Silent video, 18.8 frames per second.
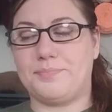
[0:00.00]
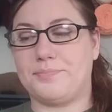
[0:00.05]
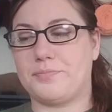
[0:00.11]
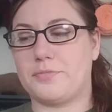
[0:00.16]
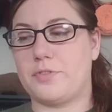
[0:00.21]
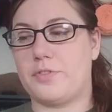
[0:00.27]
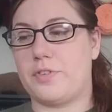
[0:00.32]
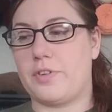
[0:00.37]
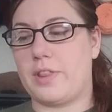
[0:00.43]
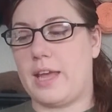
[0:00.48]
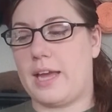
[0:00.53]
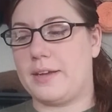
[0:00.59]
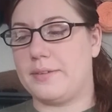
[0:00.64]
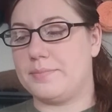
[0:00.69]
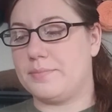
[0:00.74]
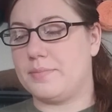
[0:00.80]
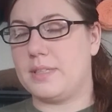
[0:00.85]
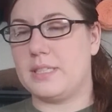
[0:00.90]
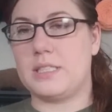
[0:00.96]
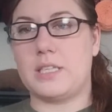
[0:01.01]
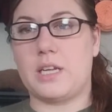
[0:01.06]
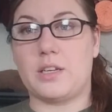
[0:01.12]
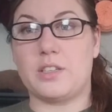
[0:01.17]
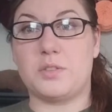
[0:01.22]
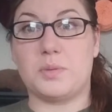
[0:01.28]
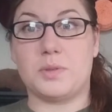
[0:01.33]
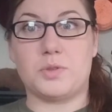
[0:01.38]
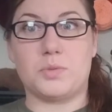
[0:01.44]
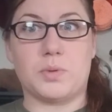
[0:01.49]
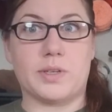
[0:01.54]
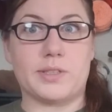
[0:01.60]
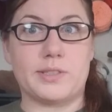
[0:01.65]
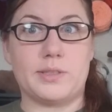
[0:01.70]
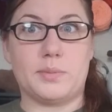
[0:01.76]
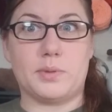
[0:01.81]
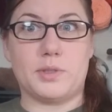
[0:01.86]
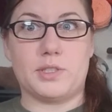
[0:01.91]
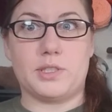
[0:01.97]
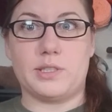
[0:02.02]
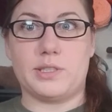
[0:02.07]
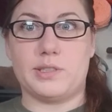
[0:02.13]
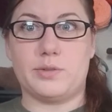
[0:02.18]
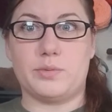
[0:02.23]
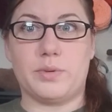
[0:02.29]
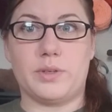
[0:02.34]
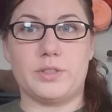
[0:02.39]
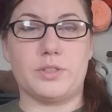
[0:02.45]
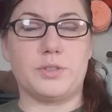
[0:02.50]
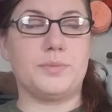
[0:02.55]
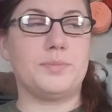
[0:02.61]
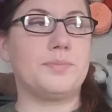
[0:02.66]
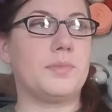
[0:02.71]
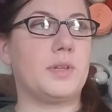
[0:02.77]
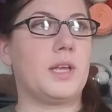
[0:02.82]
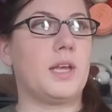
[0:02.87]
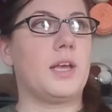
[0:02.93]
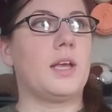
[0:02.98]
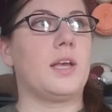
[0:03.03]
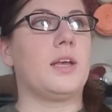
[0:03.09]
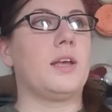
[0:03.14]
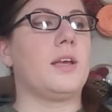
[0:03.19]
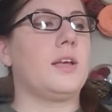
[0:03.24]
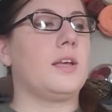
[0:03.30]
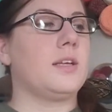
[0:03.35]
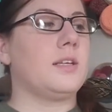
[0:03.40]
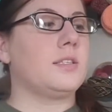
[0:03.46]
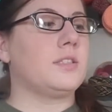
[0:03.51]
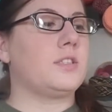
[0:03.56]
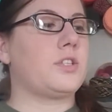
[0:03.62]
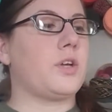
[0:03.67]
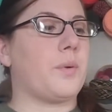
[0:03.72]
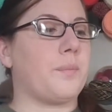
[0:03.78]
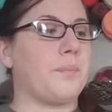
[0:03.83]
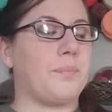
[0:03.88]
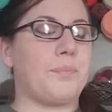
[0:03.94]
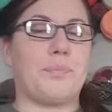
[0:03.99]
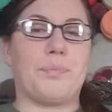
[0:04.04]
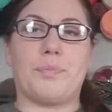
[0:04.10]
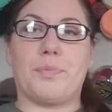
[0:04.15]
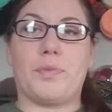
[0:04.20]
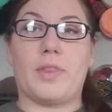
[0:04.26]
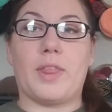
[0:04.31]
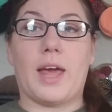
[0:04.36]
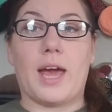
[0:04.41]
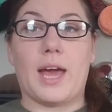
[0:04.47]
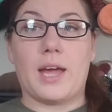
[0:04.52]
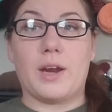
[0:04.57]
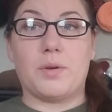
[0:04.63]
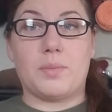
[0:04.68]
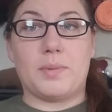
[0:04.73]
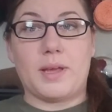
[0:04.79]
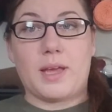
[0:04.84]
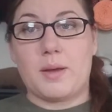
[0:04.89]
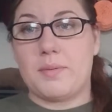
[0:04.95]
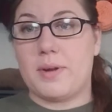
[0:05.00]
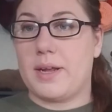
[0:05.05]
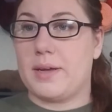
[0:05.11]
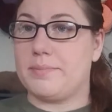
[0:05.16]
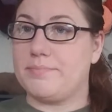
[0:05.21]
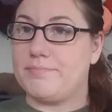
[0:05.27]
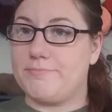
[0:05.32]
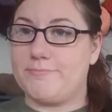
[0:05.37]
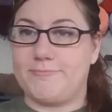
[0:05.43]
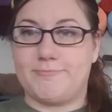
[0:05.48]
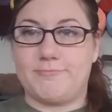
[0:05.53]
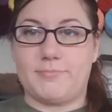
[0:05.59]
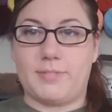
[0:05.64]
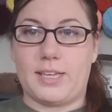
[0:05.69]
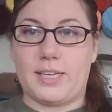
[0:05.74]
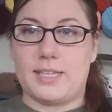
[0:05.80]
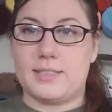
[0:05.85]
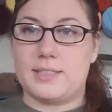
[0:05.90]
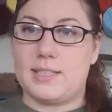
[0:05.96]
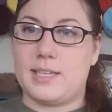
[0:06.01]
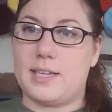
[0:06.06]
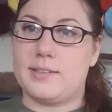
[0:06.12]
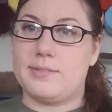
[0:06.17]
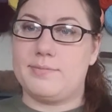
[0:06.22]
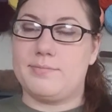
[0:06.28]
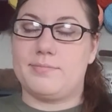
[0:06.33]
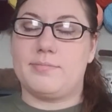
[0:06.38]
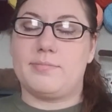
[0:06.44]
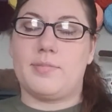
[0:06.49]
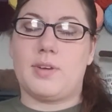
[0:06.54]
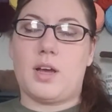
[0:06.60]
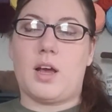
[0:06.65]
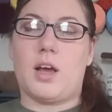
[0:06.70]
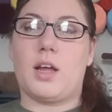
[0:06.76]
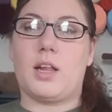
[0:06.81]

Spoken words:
For that, it's not as much work to purchase as well too. So that'll be coming up, like I said, all